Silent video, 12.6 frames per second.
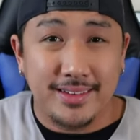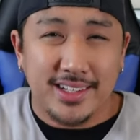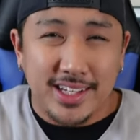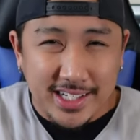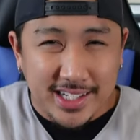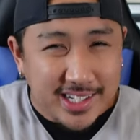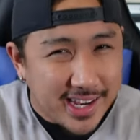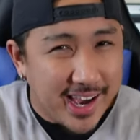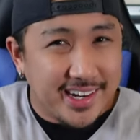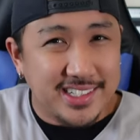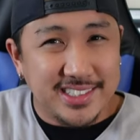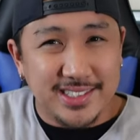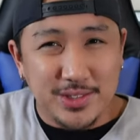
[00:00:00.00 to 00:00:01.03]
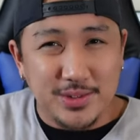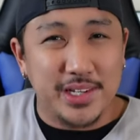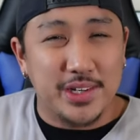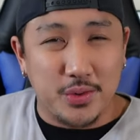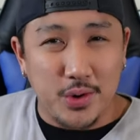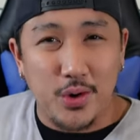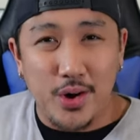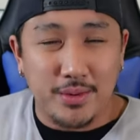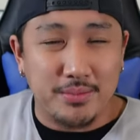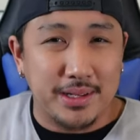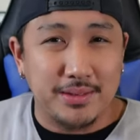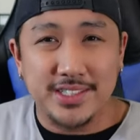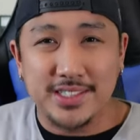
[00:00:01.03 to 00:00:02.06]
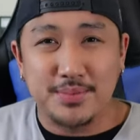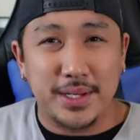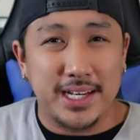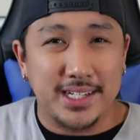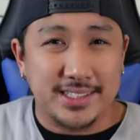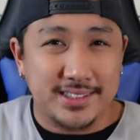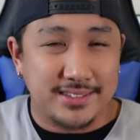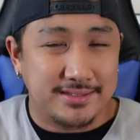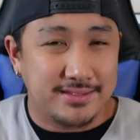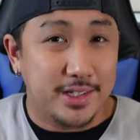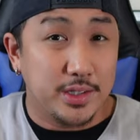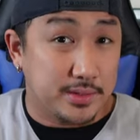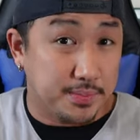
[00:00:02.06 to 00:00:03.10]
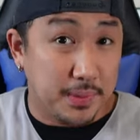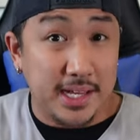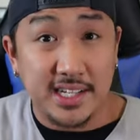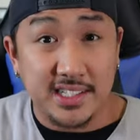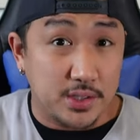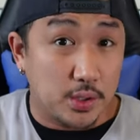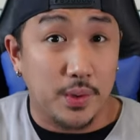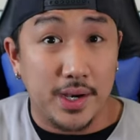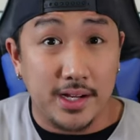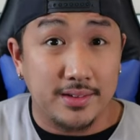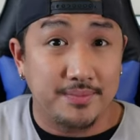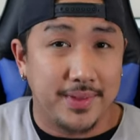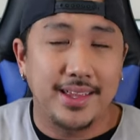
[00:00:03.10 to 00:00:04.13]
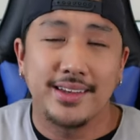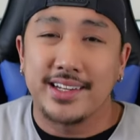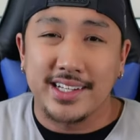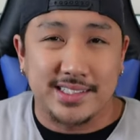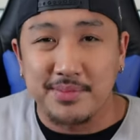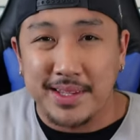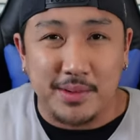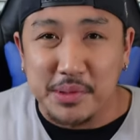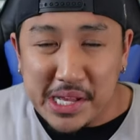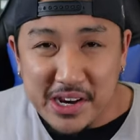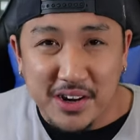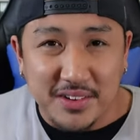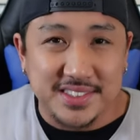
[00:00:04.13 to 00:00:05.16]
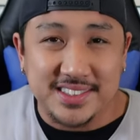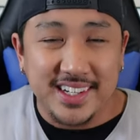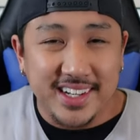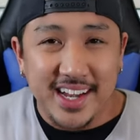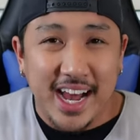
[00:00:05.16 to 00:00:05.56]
it kind of slowly grew on me just because he was playing so well and the Knicks made the playoffs.